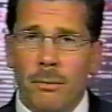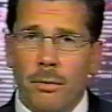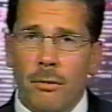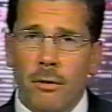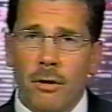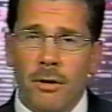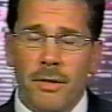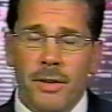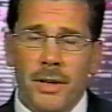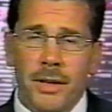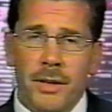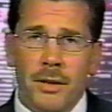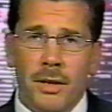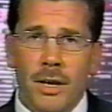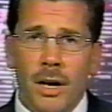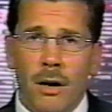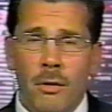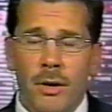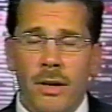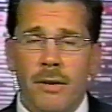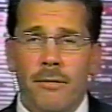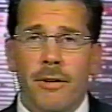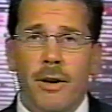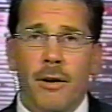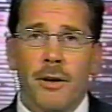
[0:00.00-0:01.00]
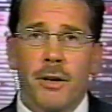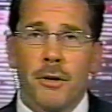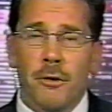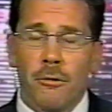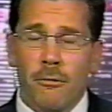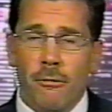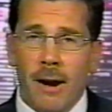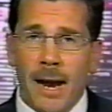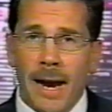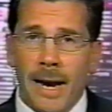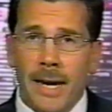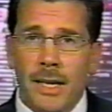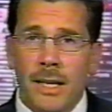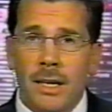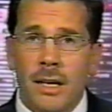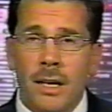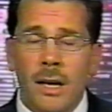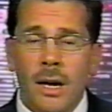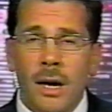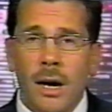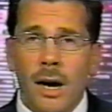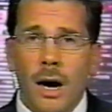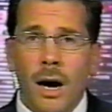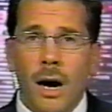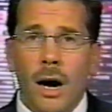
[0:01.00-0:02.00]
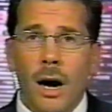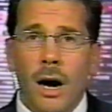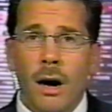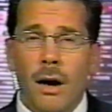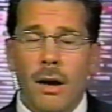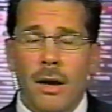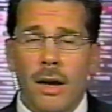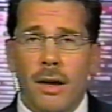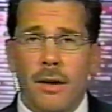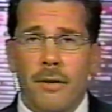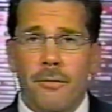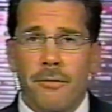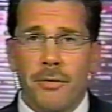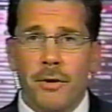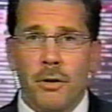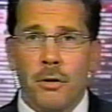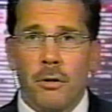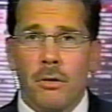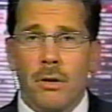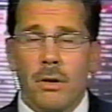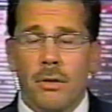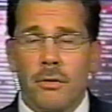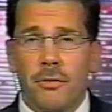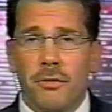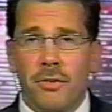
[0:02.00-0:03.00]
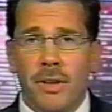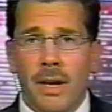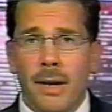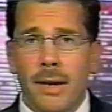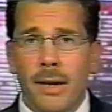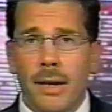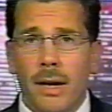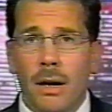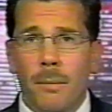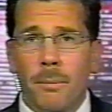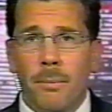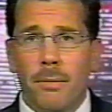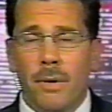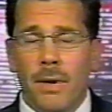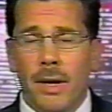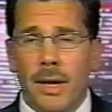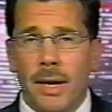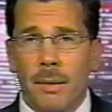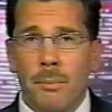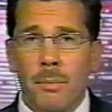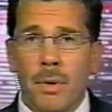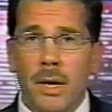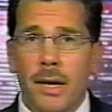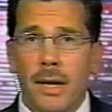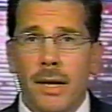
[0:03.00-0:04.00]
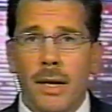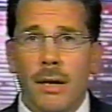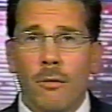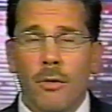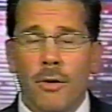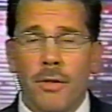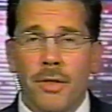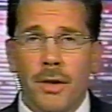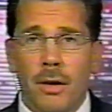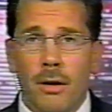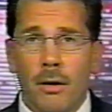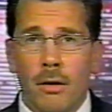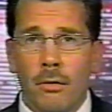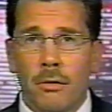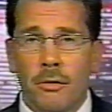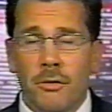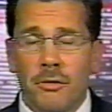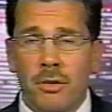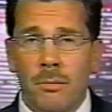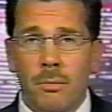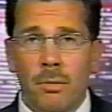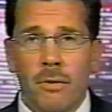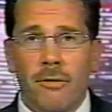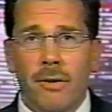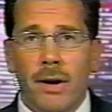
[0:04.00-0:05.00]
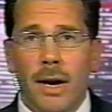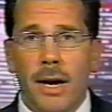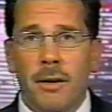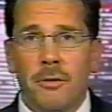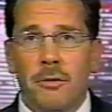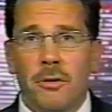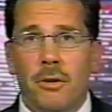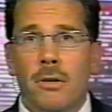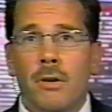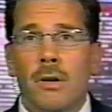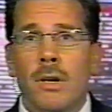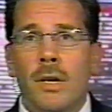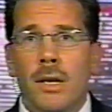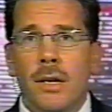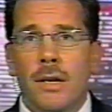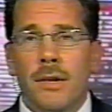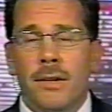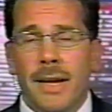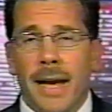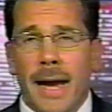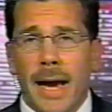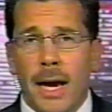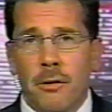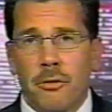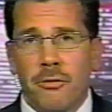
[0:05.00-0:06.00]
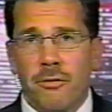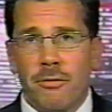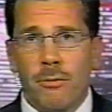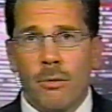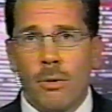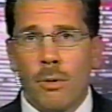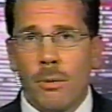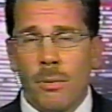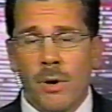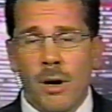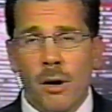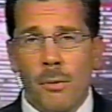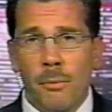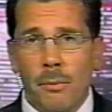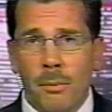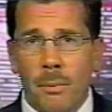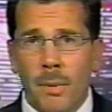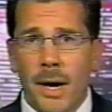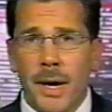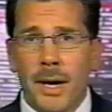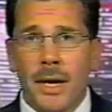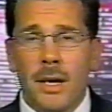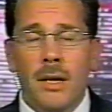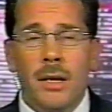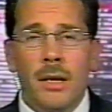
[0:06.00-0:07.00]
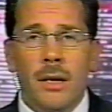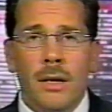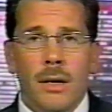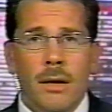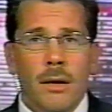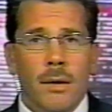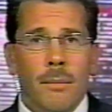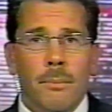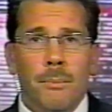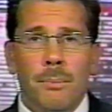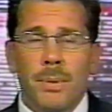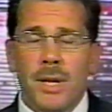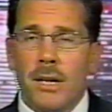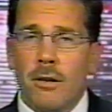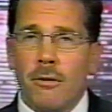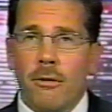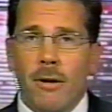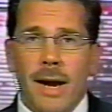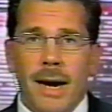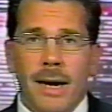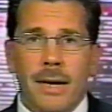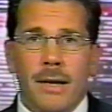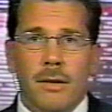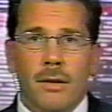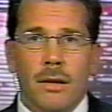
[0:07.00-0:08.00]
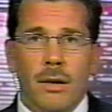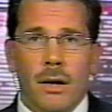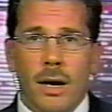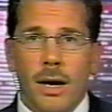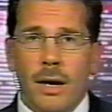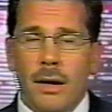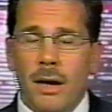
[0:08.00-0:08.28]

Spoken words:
important that you go in very direct. If you're setting up a meeting with your supervisor to ask for more money, be direct.